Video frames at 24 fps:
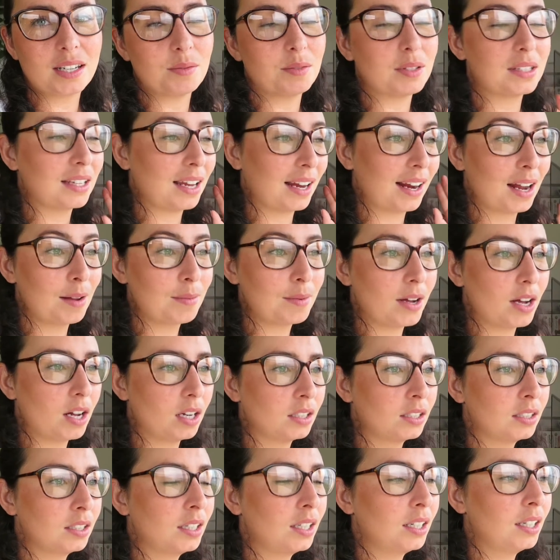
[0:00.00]
and he was like, I'm
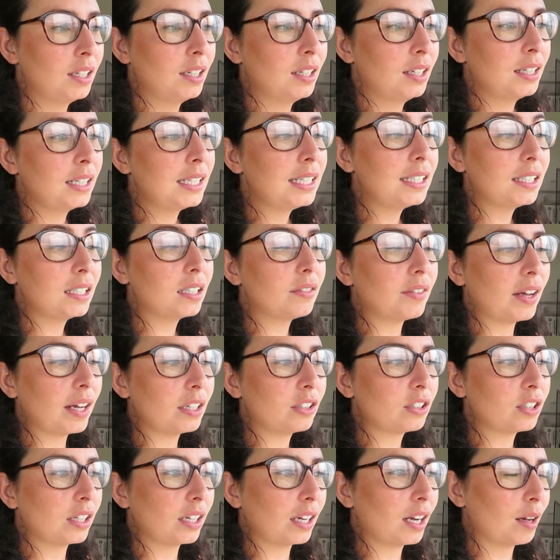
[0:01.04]
gone. He did
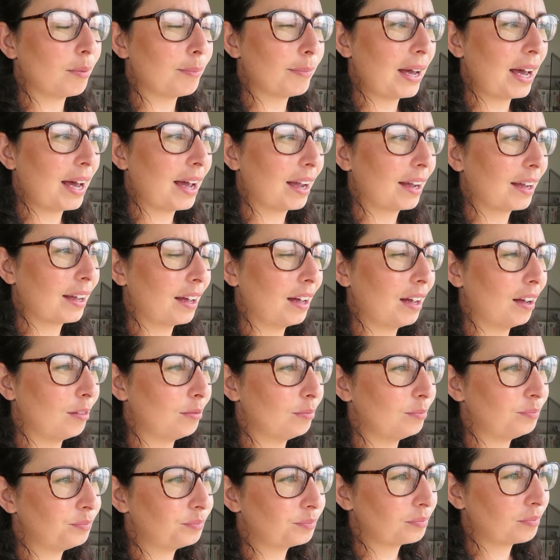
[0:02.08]
eventually come back.
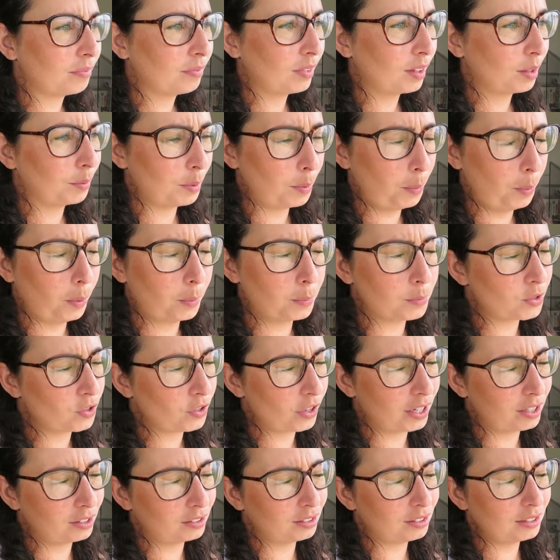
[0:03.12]
And we put him
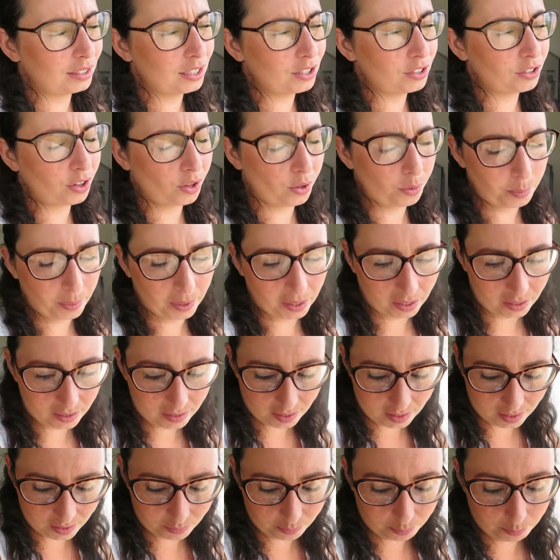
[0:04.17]
straight on the leash though,
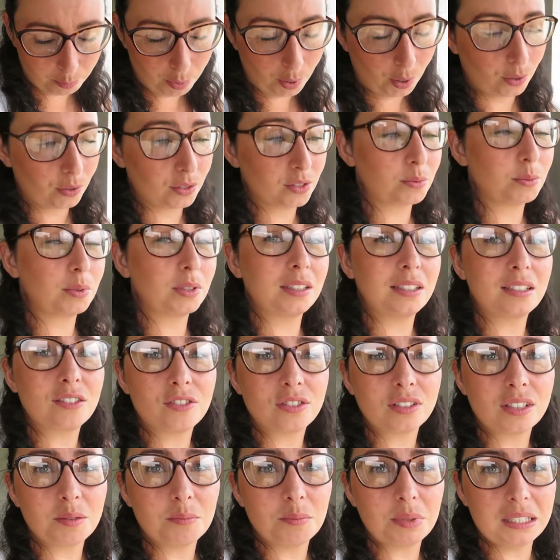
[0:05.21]
because his paws were
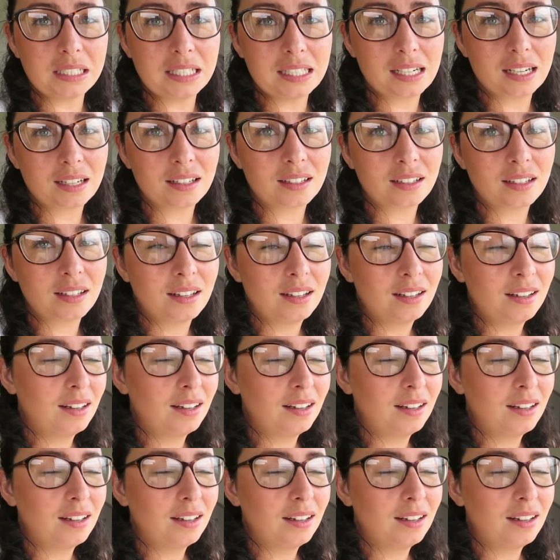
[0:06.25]
literally bleeding.